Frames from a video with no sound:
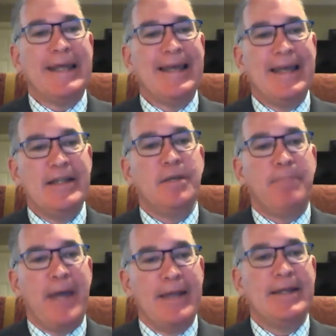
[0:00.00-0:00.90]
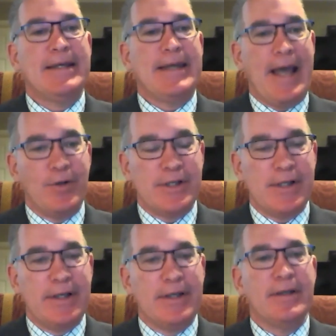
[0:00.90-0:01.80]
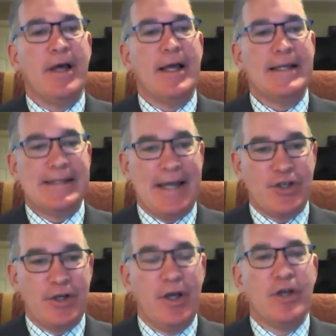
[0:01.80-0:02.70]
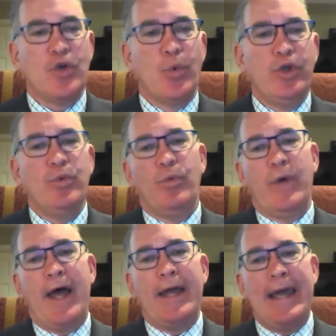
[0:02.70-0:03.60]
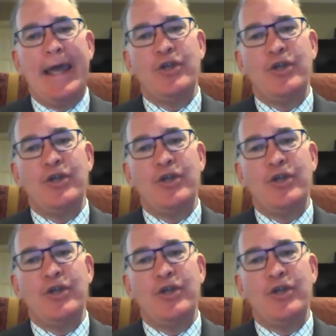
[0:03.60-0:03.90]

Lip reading: independent counseling session. So when I hand you that